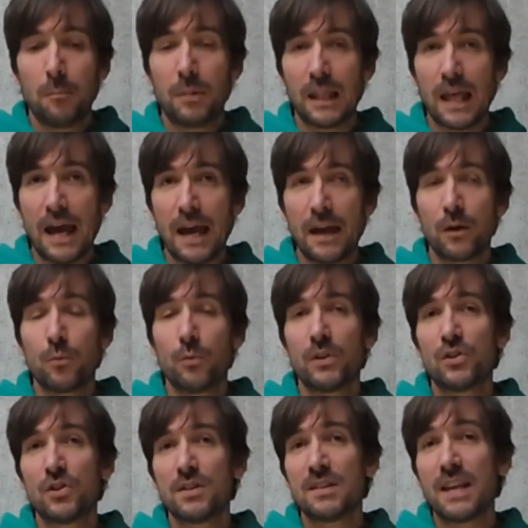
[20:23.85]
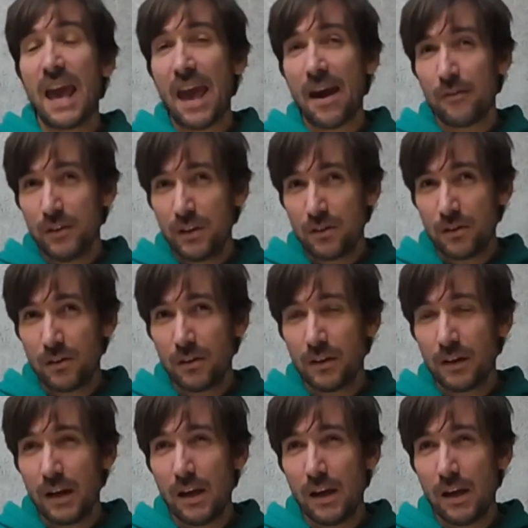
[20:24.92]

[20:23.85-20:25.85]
blank, which is heavier,